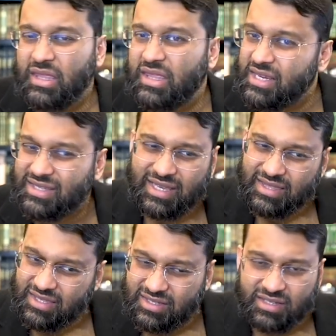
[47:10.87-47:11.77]
They said
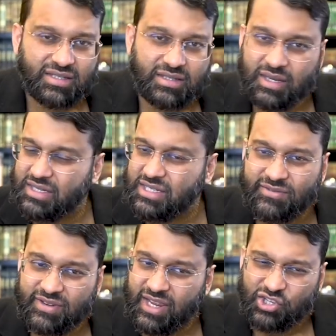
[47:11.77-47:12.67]
this is a
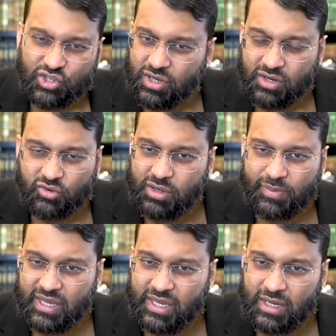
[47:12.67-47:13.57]
deviation
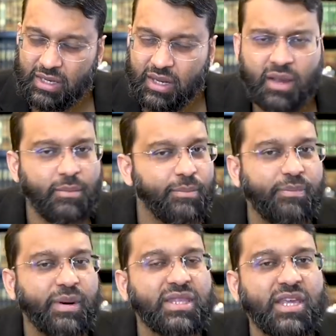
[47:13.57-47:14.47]
creeping in,
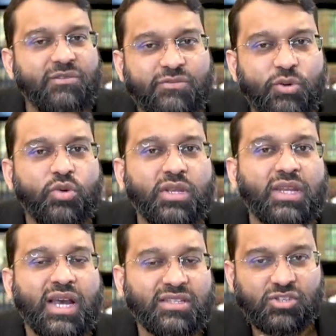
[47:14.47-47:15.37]
but they viewed
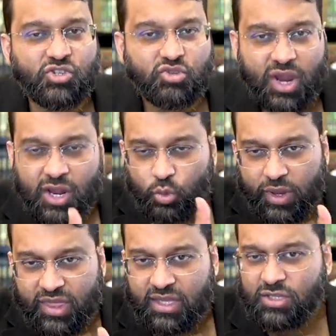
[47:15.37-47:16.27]
it as a strand
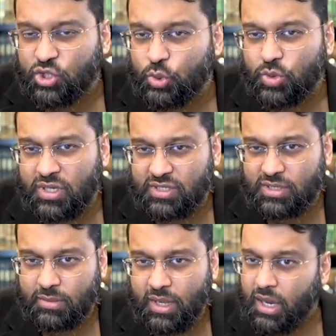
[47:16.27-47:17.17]
within
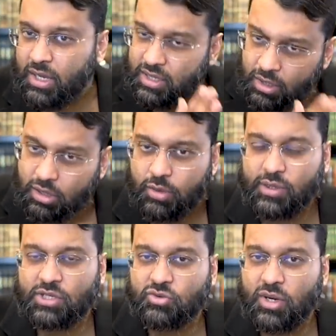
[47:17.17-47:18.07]
Sunnism, an
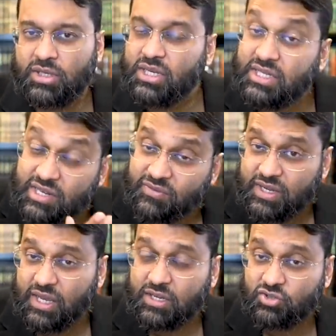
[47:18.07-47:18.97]
incorrect strand, a
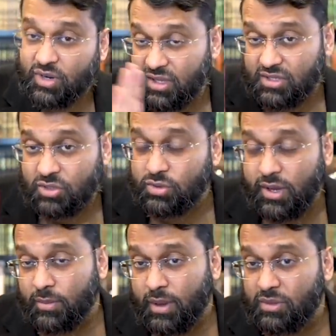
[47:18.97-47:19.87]
deviated strand. There's no
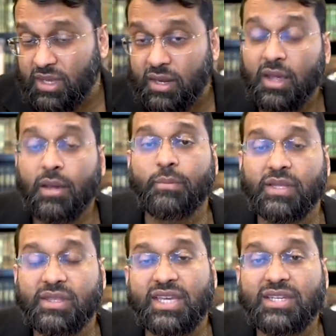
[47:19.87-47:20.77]
doubt about that.
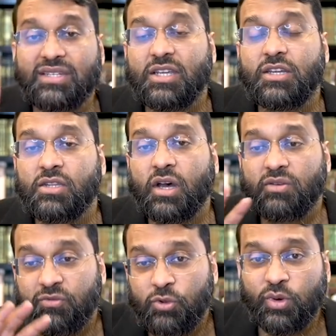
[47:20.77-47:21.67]
But they did
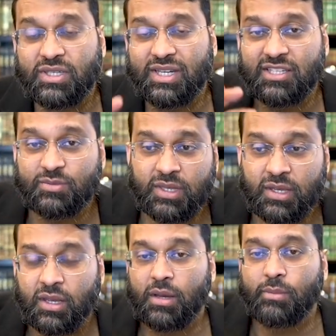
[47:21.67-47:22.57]
not view it as
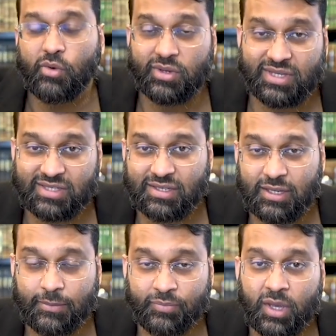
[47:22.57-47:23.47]
being Mu'tazili.